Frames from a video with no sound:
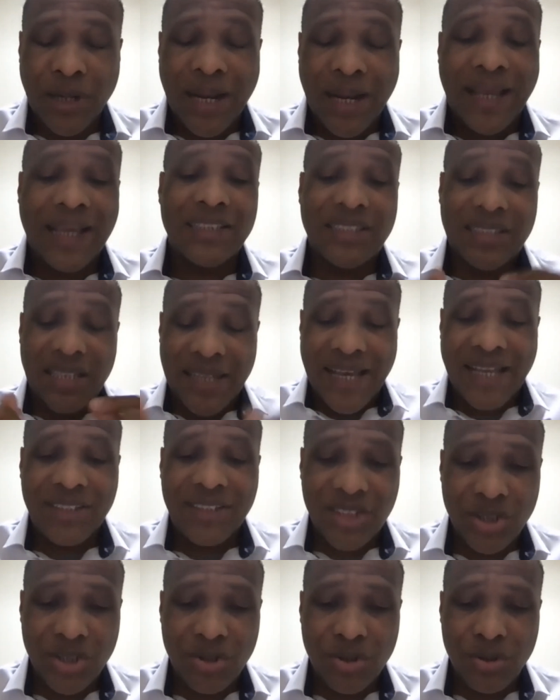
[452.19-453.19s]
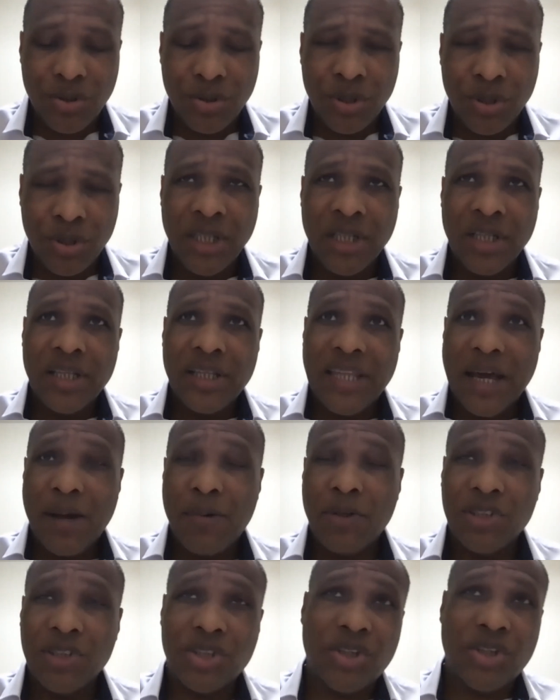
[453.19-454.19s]
and I can send that to you. That
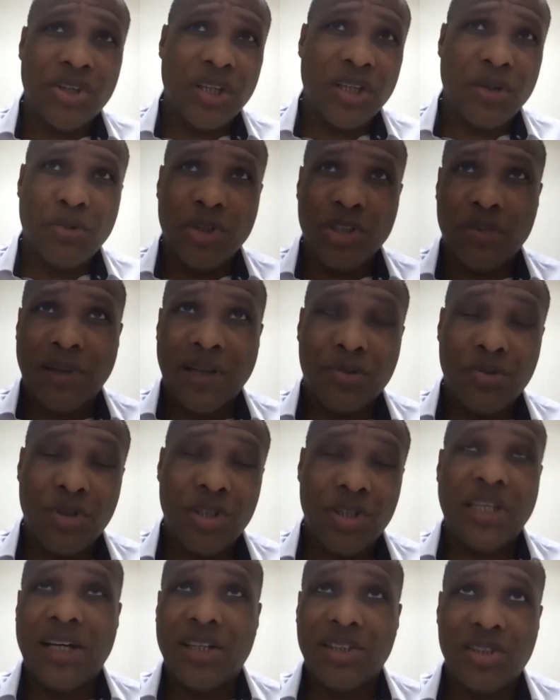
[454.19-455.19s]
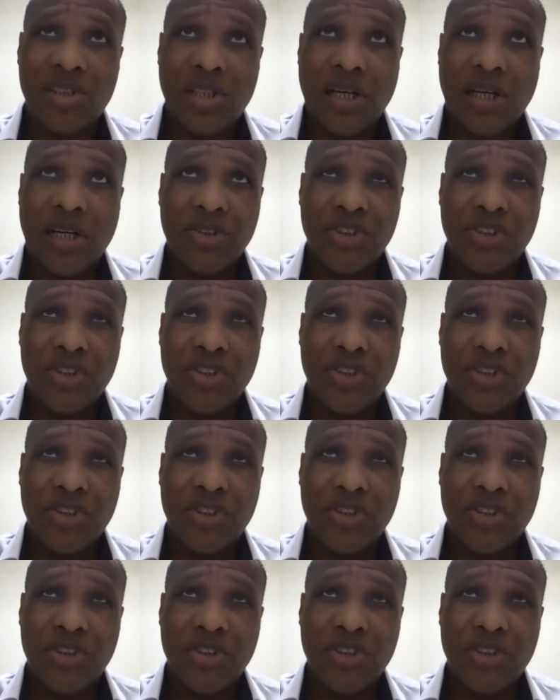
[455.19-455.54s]
one's currently worth about $3,000.